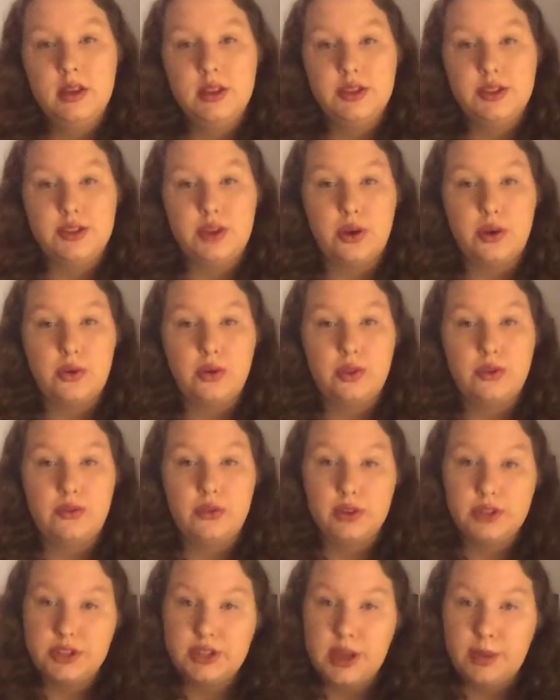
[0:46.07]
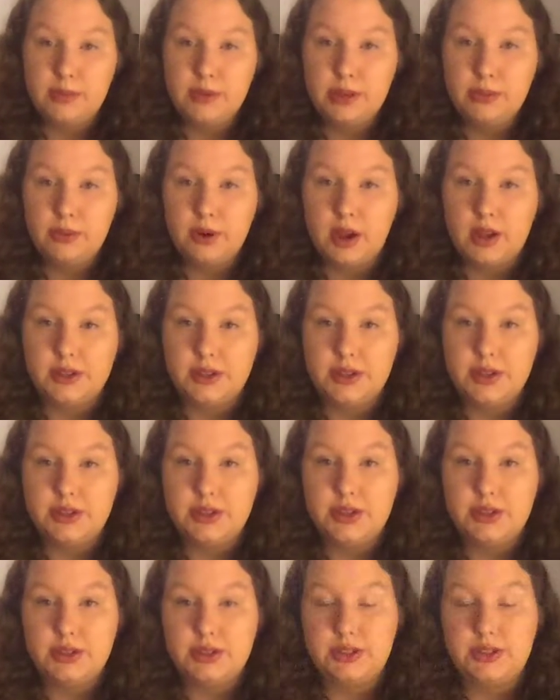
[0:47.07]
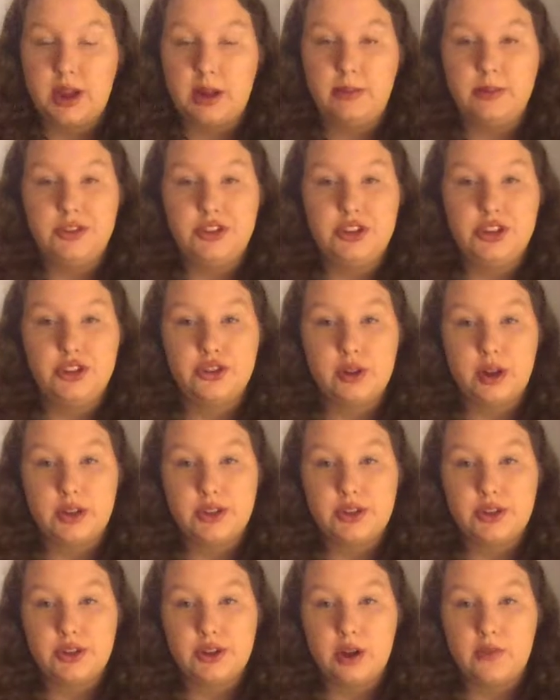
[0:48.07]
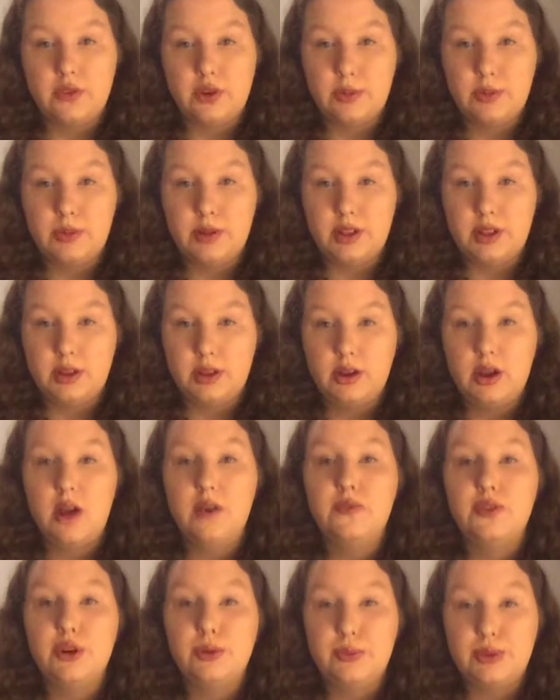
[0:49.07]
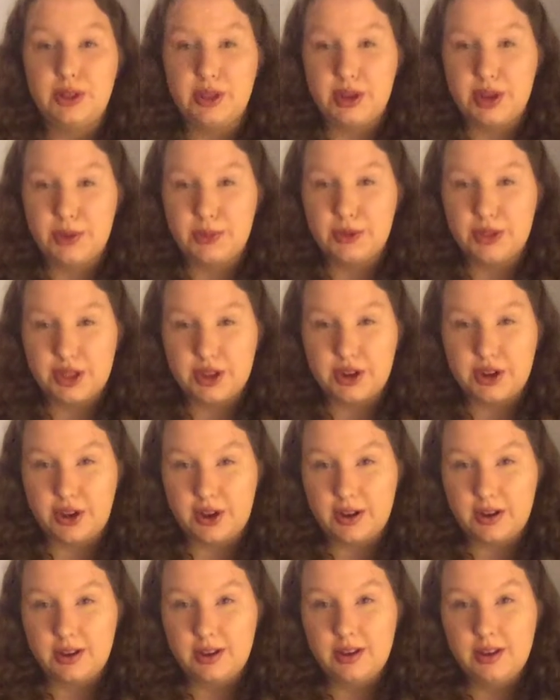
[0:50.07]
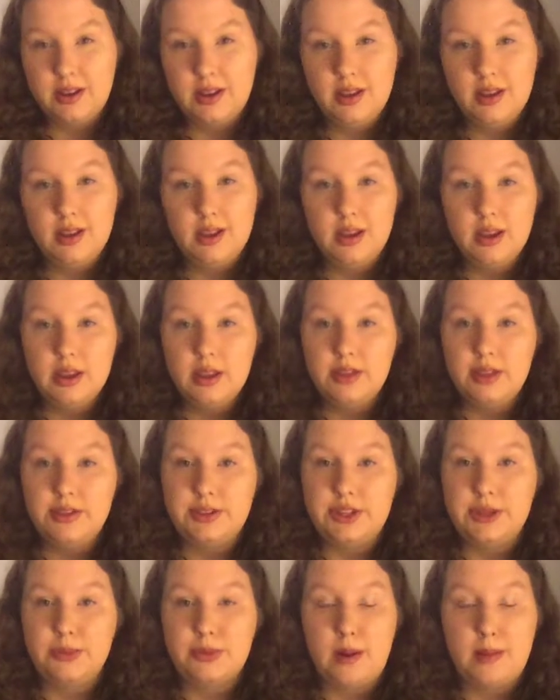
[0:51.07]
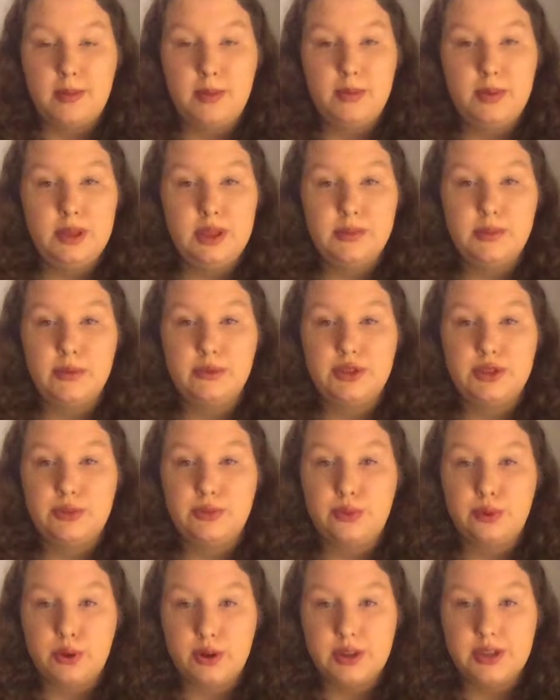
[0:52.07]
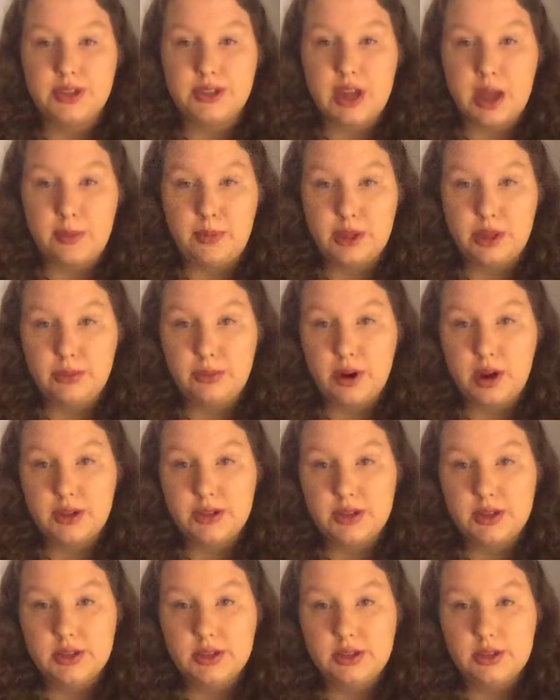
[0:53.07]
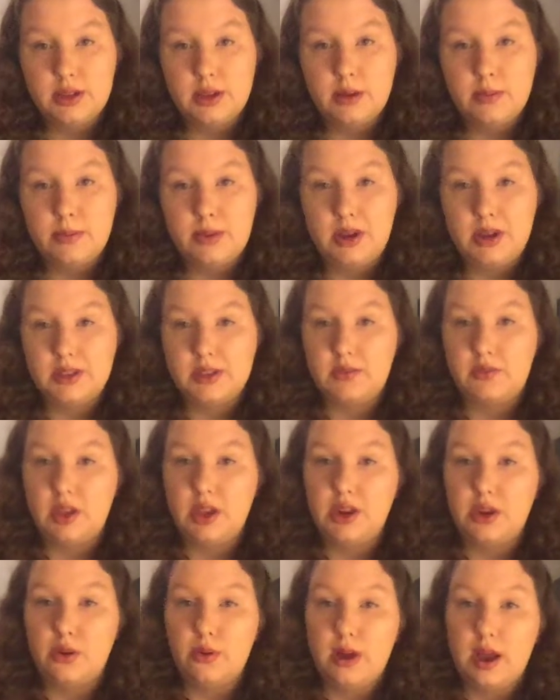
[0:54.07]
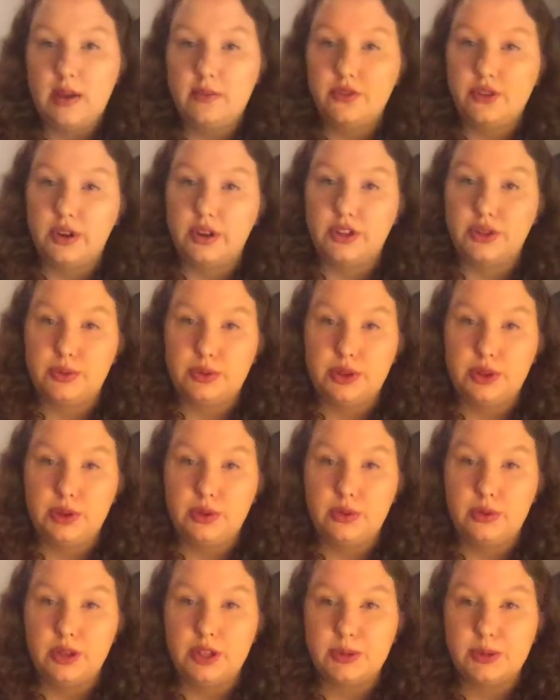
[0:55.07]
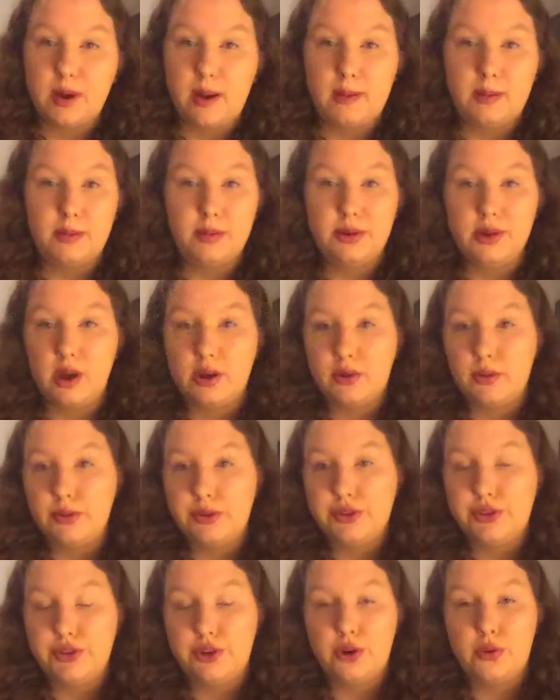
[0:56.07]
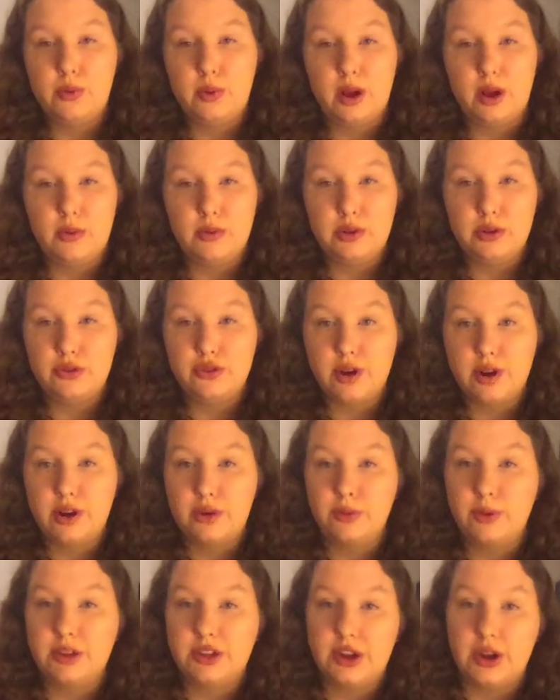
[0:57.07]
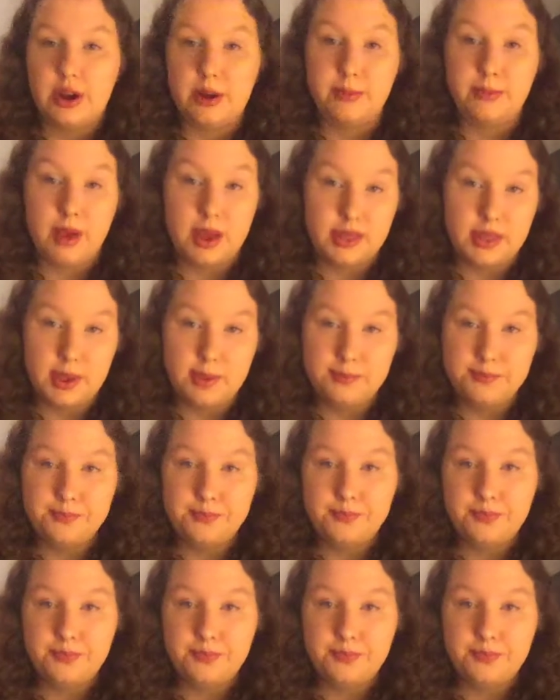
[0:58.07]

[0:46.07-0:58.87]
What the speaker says: So, the first step in the process is establishing trust or comfortability with the dog. This is probably the most important step in the process because if they don't have trust with you, it's probably not going to go well when you try to reach out and pet them.